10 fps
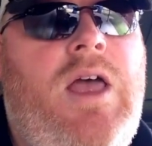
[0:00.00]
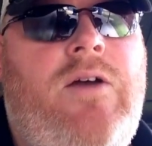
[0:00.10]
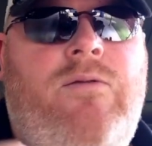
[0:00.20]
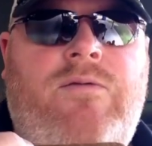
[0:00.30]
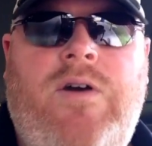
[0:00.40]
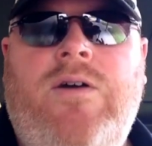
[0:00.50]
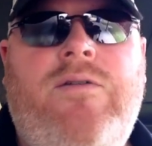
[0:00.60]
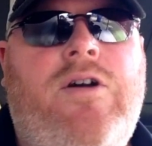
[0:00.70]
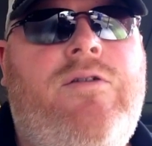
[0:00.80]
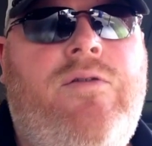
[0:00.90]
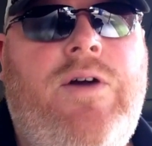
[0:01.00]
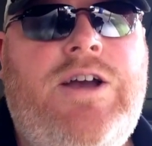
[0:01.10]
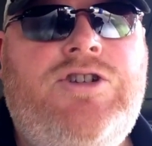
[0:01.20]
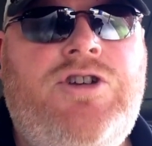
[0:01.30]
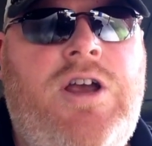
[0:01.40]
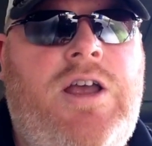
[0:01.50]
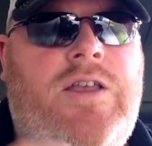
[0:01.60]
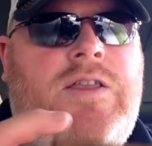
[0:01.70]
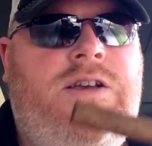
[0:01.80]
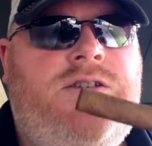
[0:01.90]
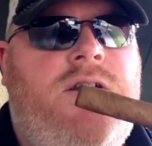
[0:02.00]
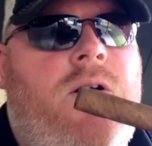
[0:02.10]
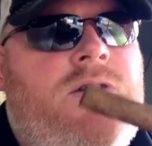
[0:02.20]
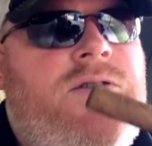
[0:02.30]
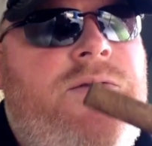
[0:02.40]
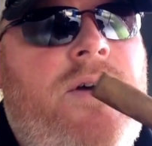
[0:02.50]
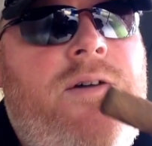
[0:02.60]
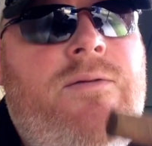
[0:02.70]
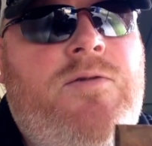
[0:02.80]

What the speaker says: very fresh. These cigars are very